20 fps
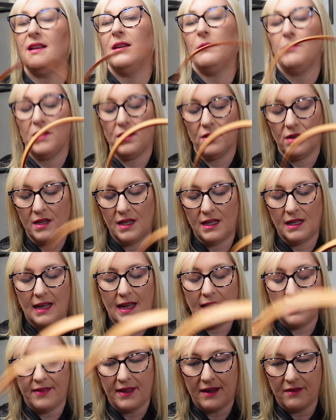I'm not going to
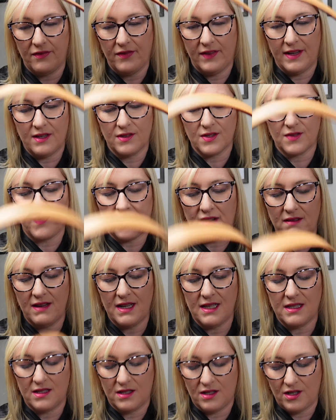lie, that feels very
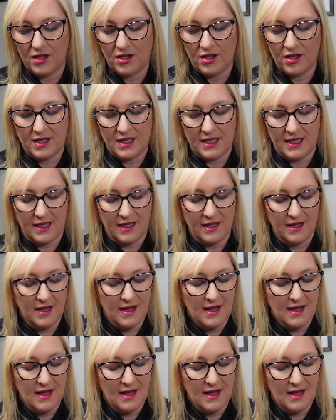sturdy